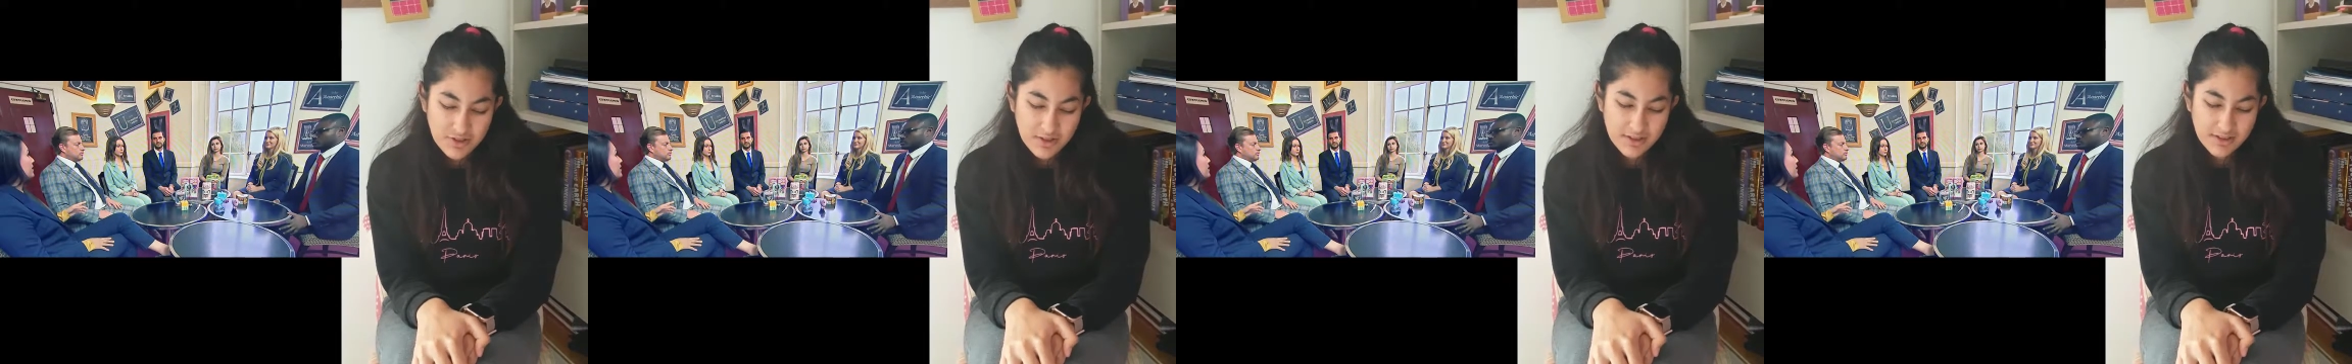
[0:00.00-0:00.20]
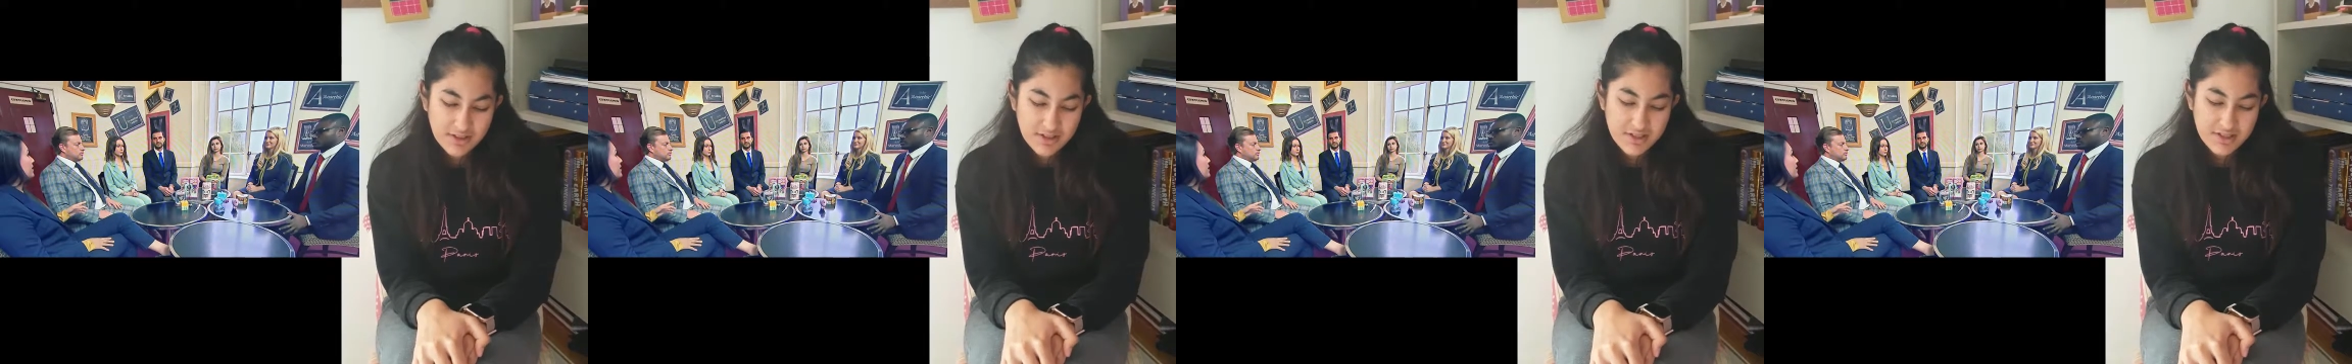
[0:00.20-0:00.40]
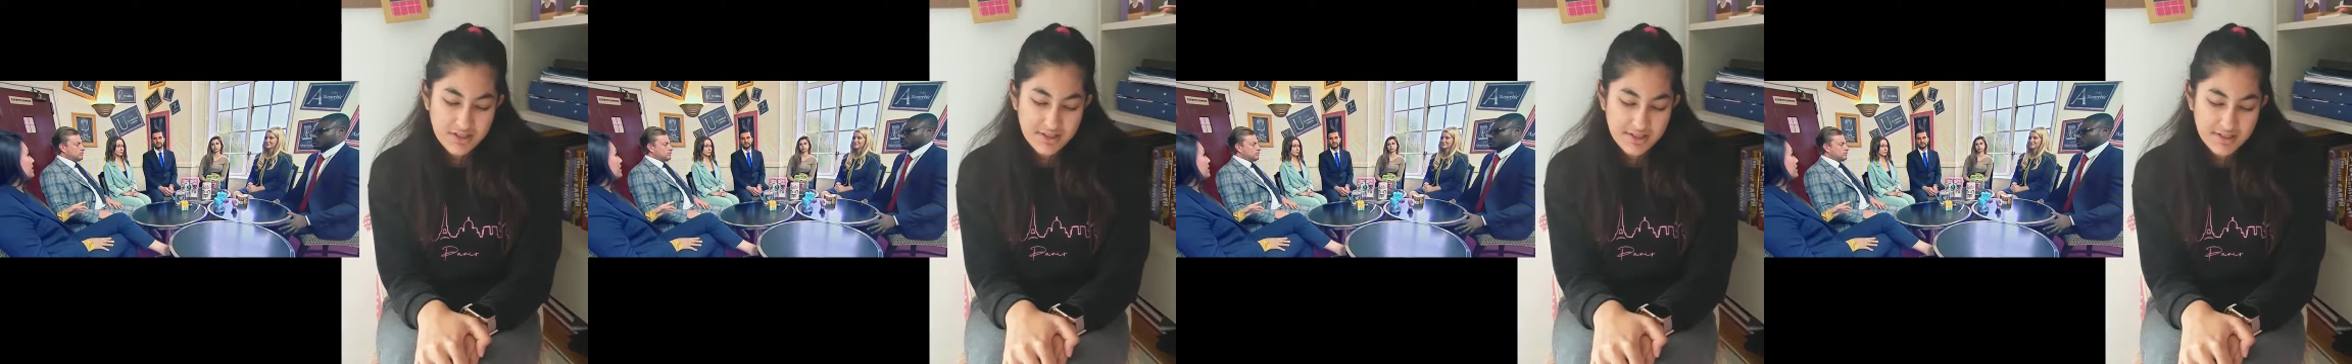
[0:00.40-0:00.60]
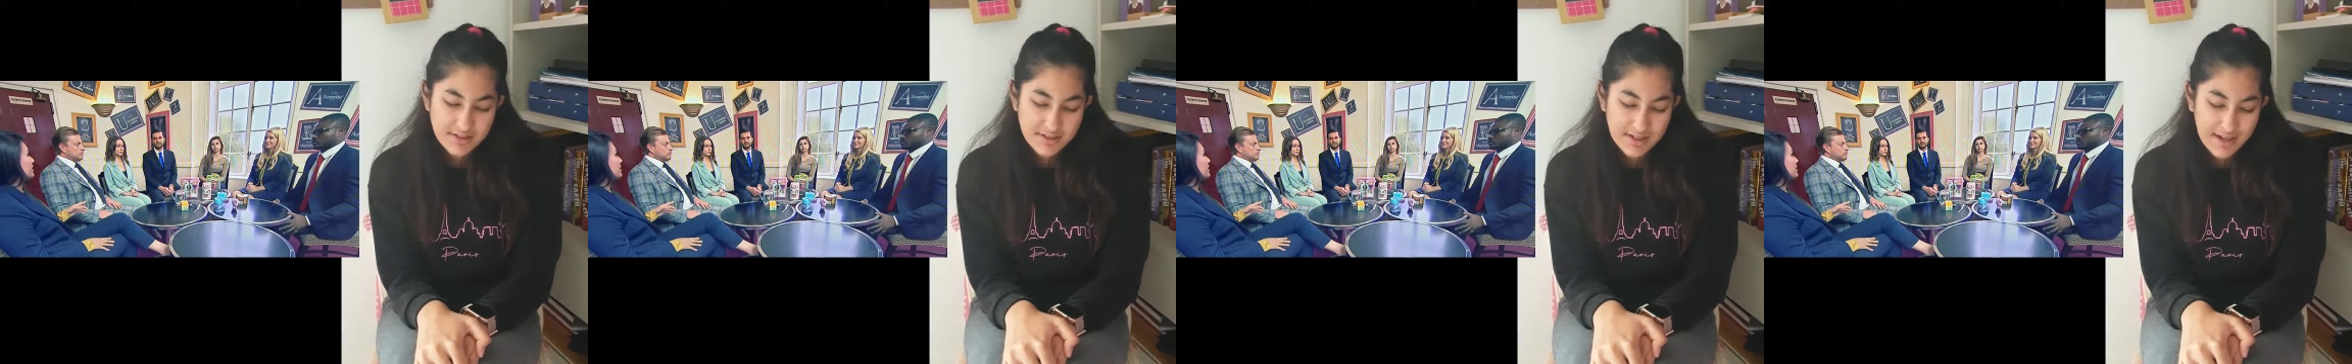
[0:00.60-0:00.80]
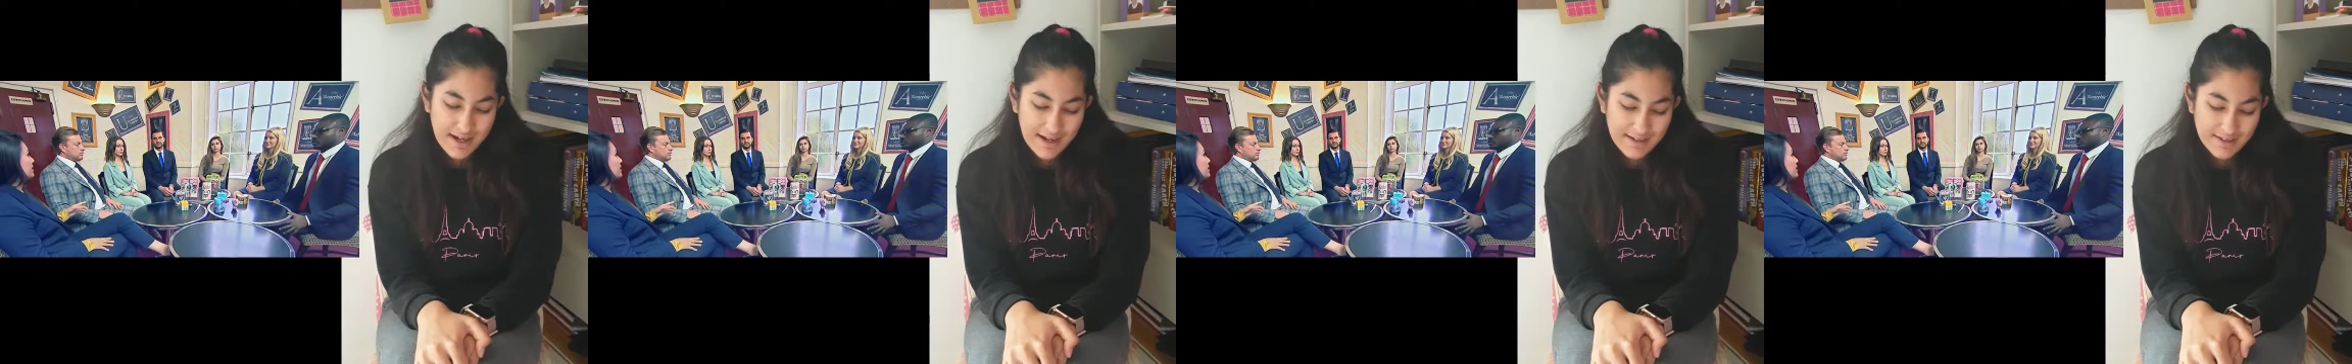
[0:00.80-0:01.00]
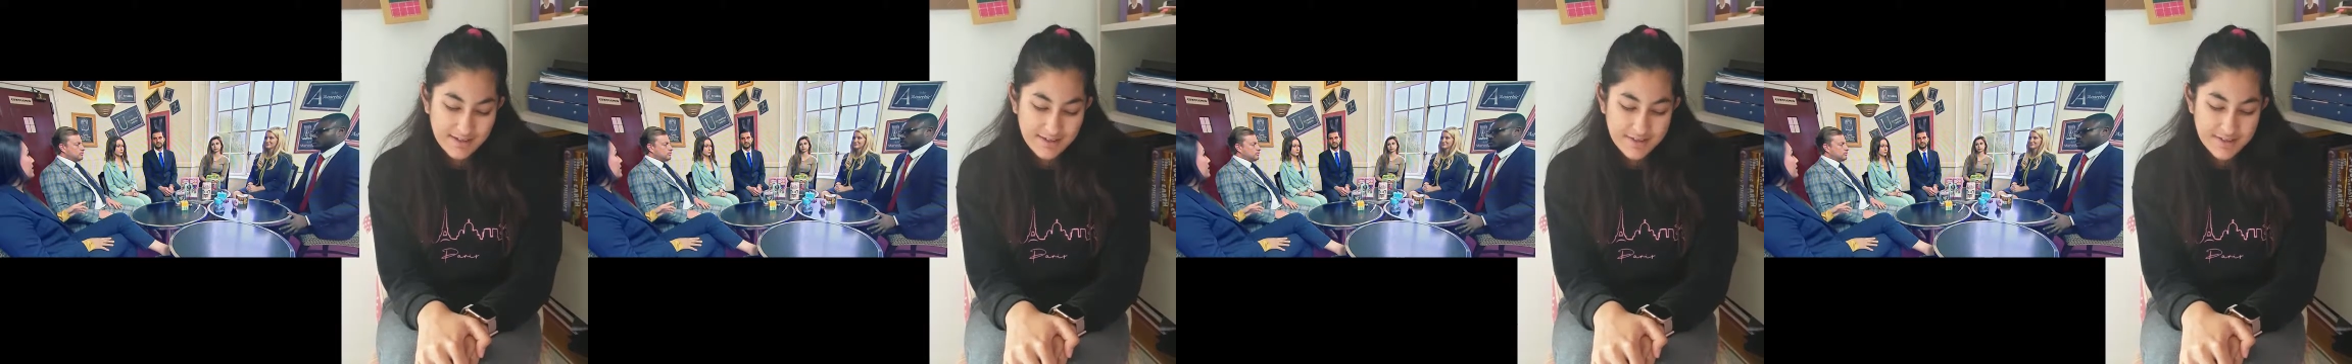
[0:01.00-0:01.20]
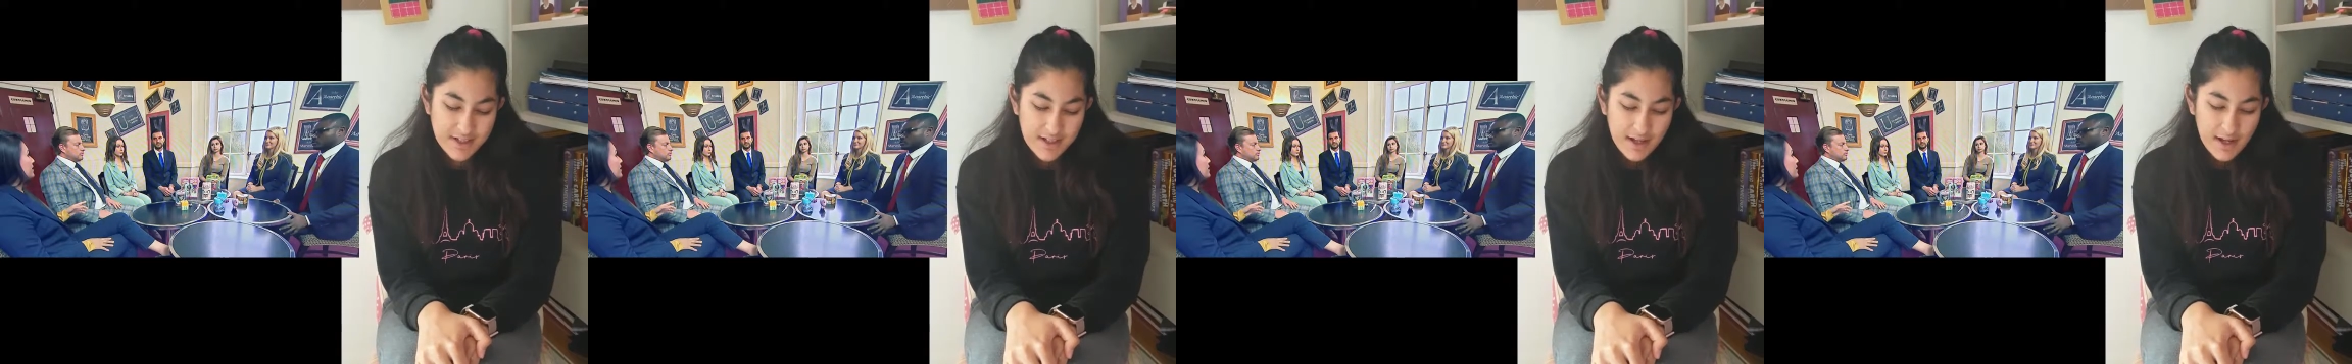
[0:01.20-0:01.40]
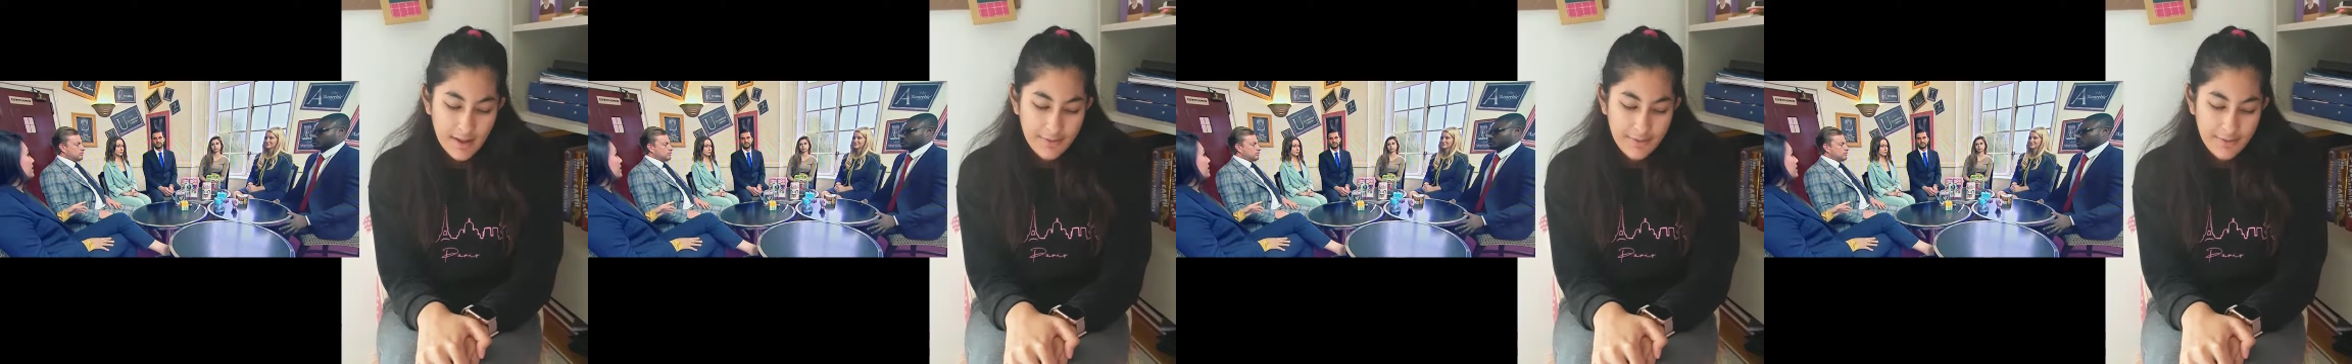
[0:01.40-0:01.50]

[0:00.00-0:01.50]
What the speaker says: understands